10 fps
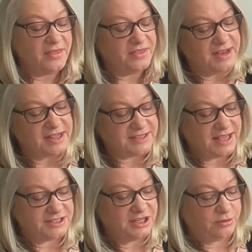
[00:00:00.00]
The next
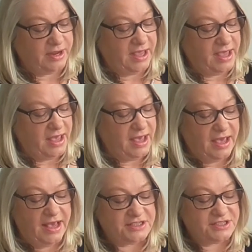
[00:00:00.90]
category
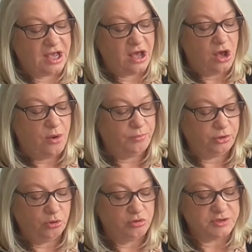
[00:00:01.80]
is
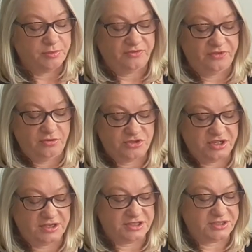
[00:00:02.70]
plausible
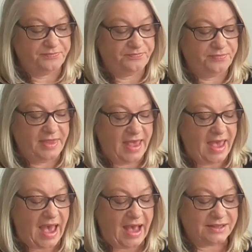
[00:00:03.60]
futures,
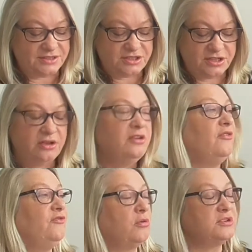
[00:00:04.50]
and
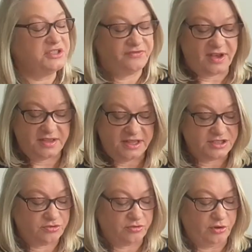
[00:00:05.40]
Voros defined
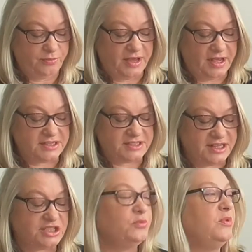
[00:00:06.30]
this group as
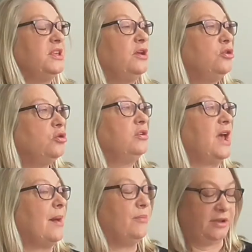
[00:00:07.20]
things we think could
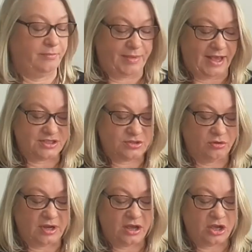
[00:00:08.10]
happen based
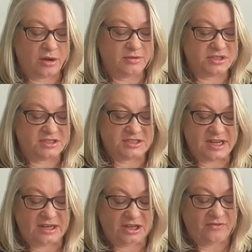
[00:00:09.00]
on our current
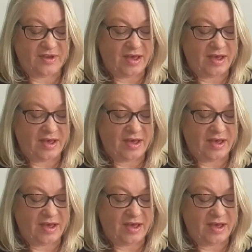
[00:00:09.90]
understanding of